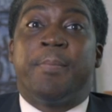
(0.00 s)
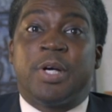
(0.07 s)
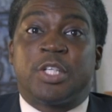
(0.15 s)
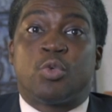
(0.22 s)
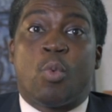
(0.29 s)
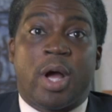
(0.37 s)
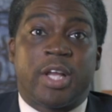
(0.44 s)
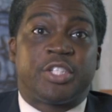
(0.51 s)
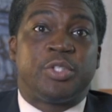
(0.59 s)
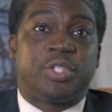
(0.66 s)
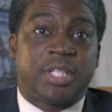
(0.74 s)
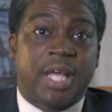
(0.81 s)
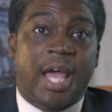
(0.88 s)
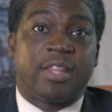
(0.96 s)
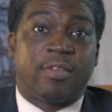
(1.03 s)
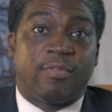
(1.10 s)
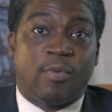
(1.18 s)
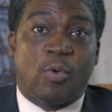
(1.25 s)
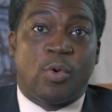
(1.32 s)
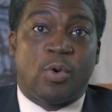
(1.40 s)
must watch you sign the
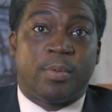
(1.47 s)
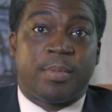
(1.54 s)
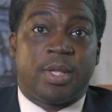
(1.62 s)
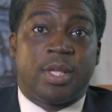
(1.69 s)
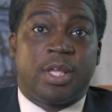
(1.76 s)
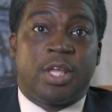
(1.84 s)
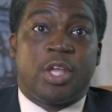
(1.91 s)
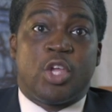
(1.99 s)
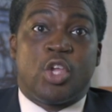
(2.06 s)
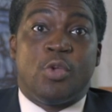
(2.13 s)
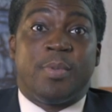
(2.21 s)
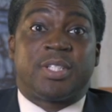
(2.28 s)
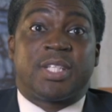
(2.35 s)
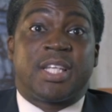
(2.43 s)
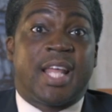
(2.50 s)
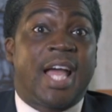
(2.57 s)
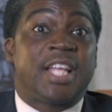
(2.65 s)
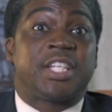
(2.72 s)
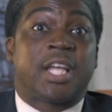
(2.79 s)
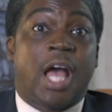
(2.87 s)
form. You must
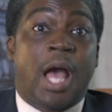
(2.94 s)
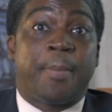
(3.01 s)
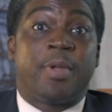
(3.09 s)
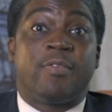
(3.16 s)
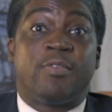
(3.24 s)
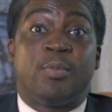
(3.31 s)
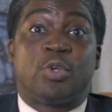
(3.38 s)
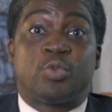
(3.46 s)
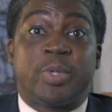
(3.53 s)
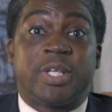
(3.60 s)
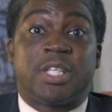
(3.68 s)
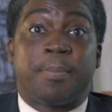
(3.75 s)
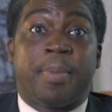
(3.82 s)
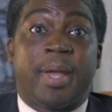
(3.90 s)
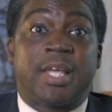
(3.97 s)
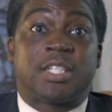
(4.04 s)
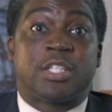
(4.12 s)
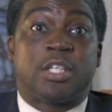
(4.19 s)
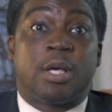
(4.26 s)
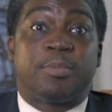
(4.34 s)
attach a copy of your most recent pay
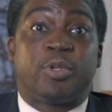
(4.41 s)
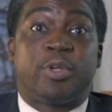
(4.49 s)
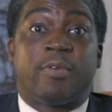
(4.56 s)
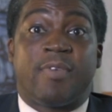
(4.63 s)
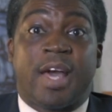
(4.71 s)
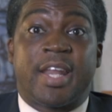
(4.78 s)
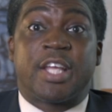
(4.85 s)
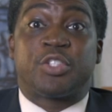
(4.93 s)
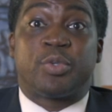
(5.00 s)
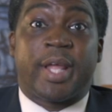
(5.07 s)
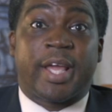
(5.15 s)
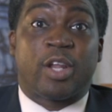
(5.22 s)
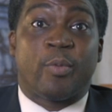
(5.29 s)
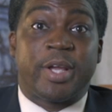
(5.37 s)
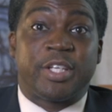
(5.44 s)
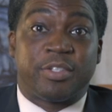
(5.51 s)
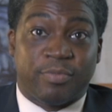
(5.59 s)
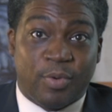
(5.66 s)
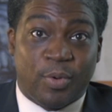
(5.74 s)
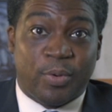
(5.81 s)
stub to your financial
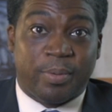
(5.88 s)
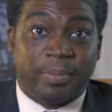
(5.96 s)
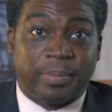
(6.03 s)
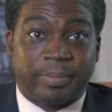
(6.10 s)
declaration form.